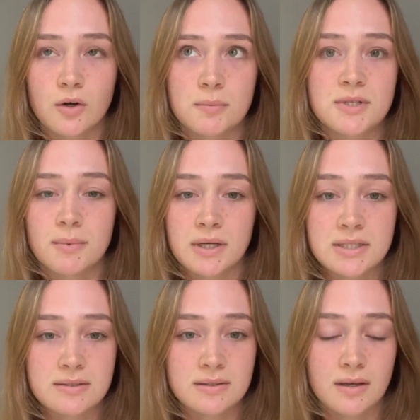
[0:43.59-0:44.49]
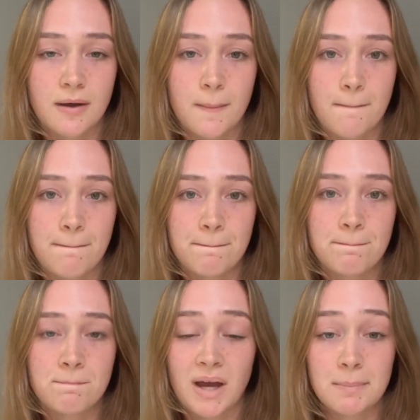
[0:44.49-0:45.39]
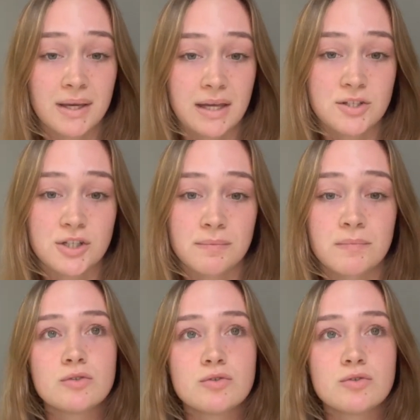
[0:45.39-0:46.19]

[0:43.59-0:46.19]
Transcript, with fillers: optimise um, my application.